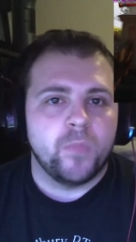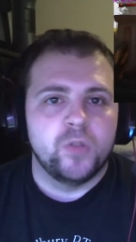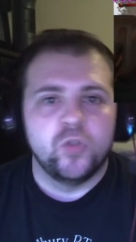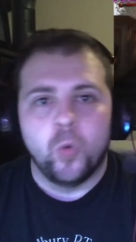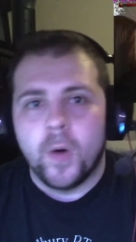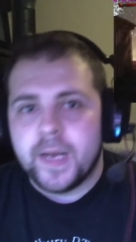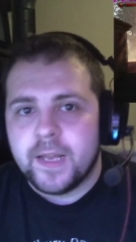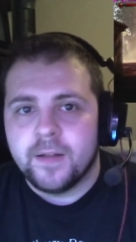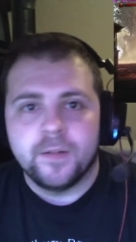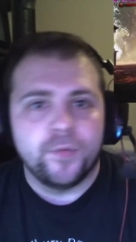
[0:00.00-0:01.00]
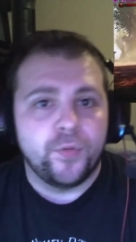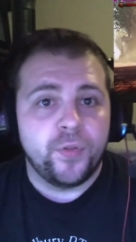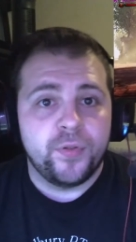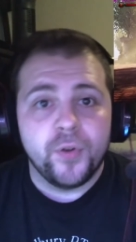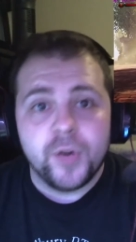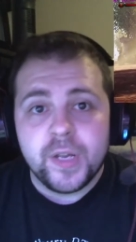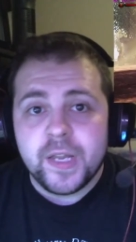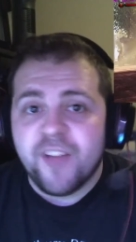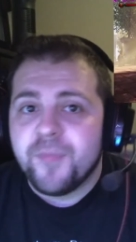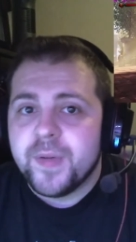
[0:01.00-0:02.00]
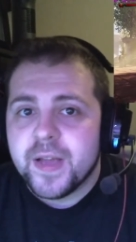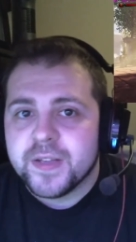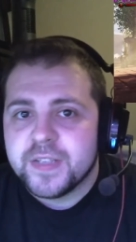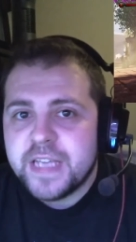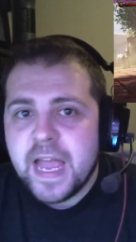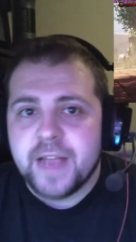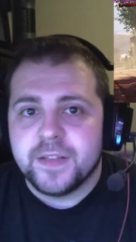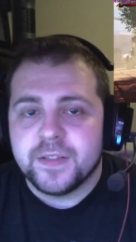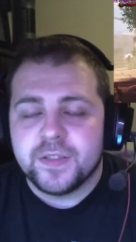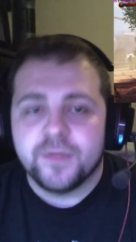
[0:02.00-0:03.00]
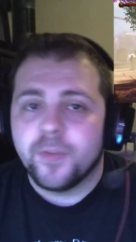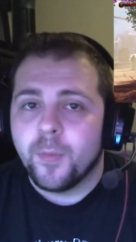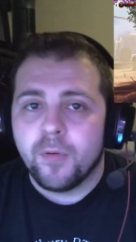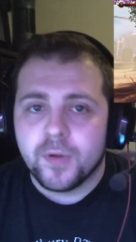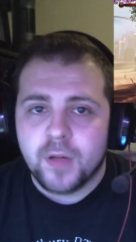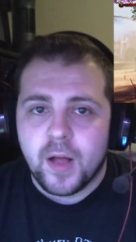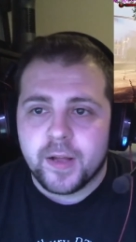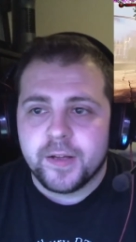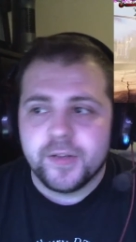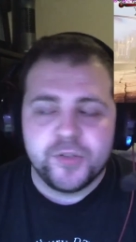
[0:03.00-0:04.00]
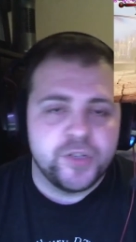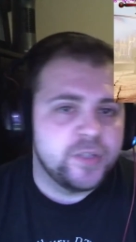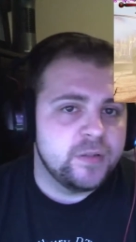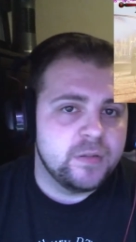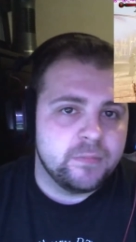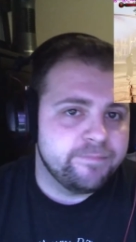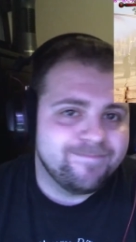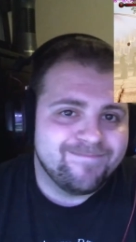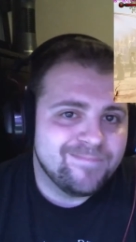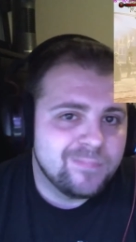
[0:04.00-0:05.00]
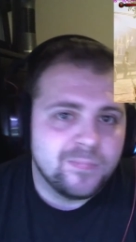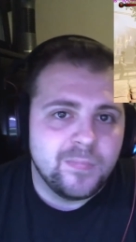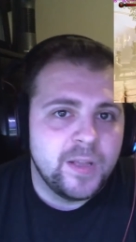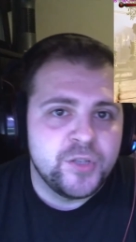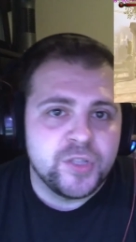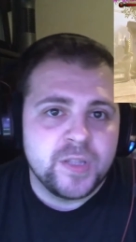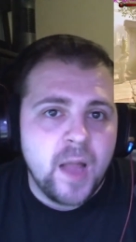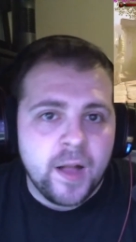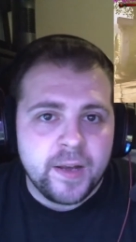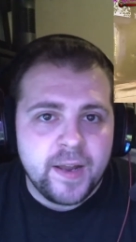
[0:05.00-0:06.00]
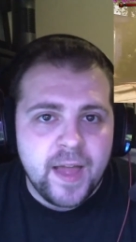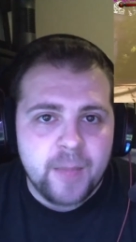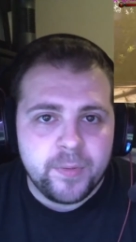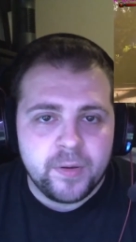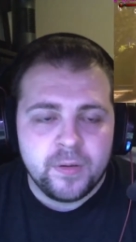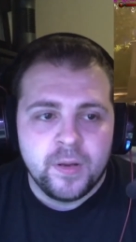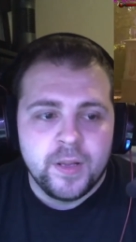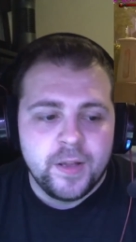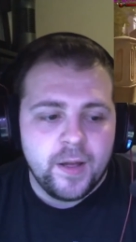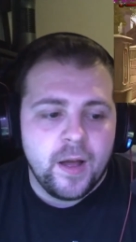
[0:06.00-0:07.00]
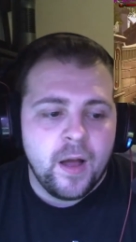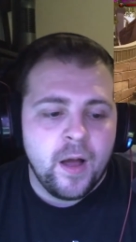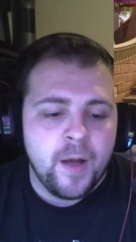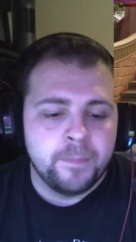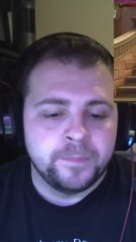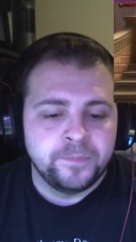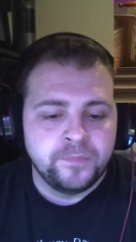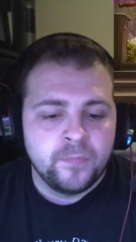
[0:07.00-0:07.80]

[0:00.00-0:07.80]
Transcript: 20, 30 FPS gains from overclocking. It's just it's just not going to happen. Um,